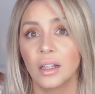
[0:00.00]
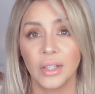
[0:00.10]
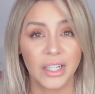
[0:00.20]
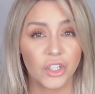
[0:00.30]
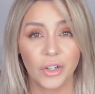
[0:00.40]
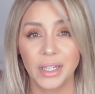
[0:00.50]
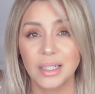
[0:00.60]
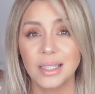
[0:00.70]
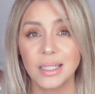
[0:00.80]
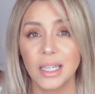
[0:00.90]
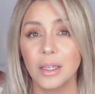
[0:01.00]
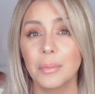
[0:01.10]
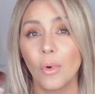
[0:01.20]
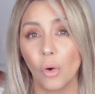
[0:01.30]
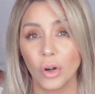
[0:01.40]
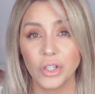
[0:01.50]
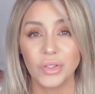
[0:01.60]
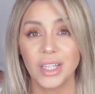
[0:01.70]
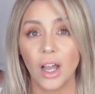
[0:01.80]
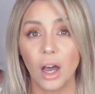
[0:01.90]
like during a steam or
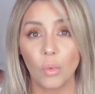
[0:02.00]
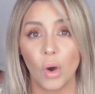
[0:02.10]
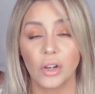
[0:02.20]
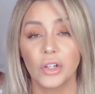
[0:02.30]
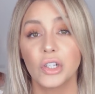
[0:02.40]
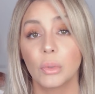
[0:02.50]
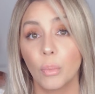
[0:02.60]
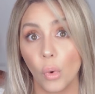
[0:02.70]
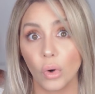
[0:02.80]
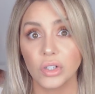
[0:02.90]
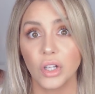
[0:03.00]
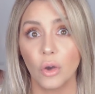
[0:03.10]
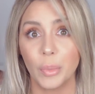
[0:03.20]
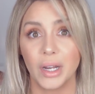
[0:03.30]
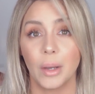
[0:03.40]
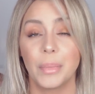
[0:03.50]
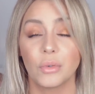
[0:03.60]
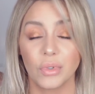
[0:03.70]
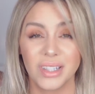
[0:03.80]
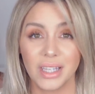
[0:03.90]
using hot water, your pores open up
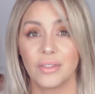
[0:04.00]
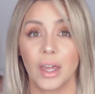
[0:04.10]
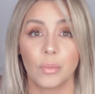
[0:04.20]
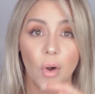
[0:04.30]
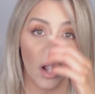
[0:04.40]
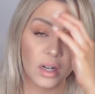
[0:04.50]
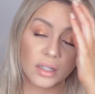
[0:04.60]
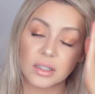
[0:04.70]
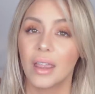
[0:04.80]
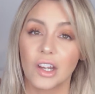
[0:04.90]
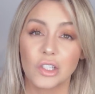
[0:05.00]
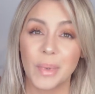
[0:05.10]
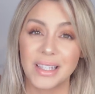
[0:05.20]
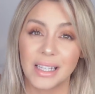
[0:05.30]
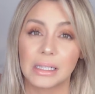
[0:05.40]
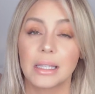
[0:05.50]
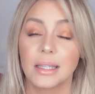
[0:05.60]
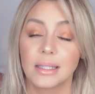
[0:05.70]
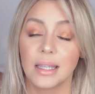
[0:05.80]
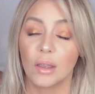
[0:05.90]
and receive that product. Hair is basically
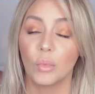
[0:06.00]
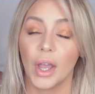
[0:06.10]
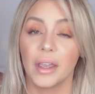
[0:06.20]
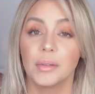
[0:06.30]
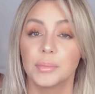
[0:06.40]
the same way.